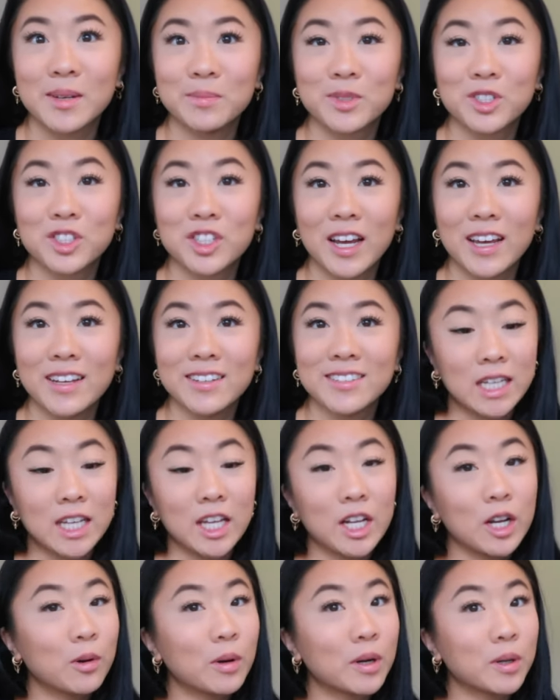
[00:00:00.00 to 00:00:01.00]
shit.
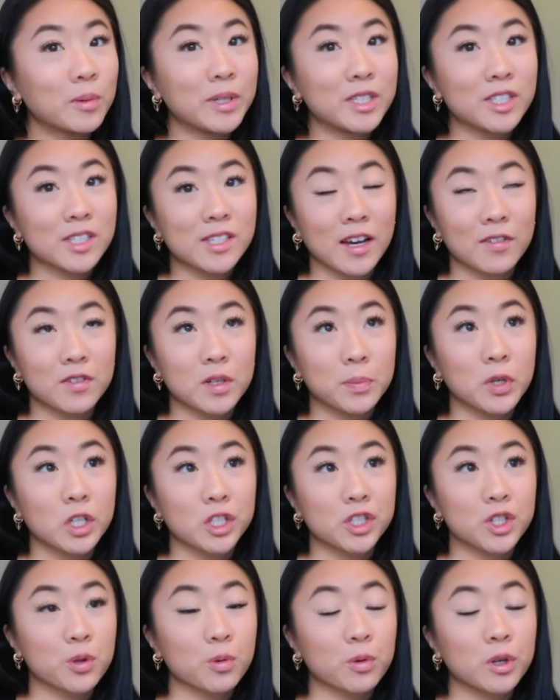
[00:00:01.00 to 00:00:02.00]
You know what? We just have to
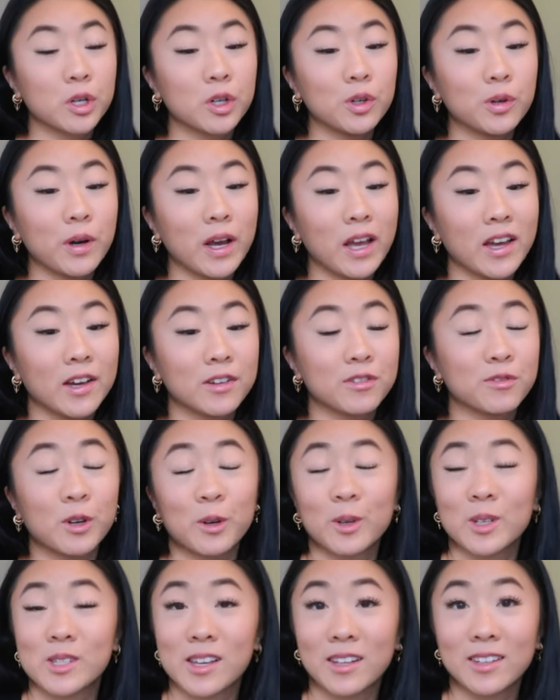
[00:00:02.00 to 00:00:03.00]
push through and
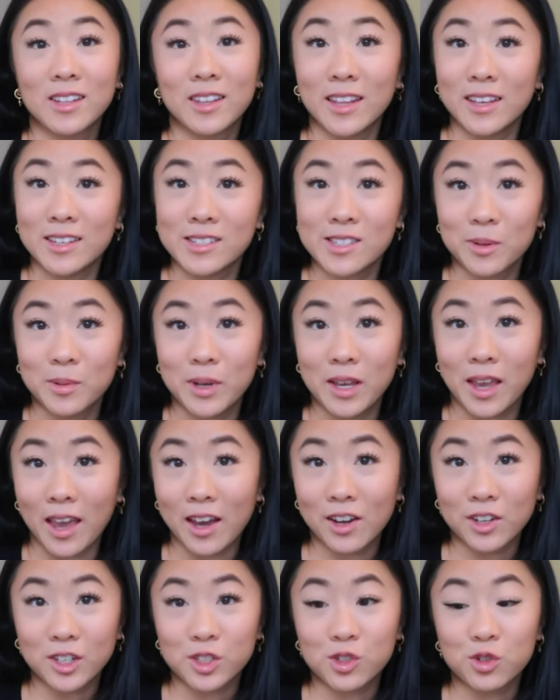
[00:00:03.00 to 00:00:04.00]
focus on the things that we
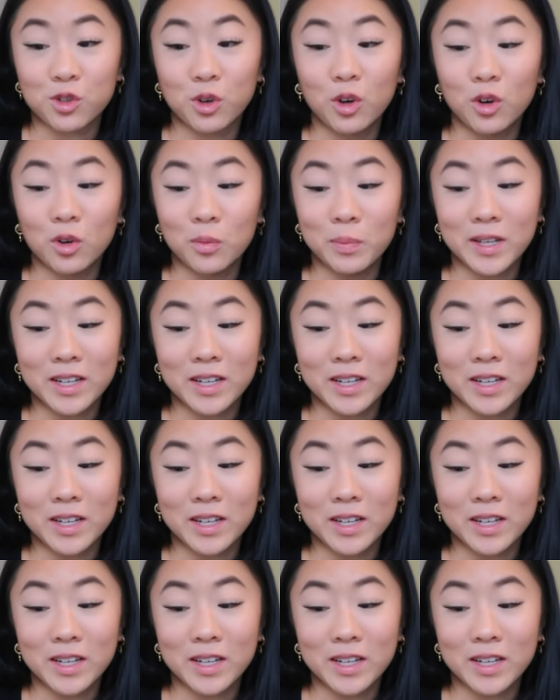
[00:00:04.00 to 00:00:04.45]
can control,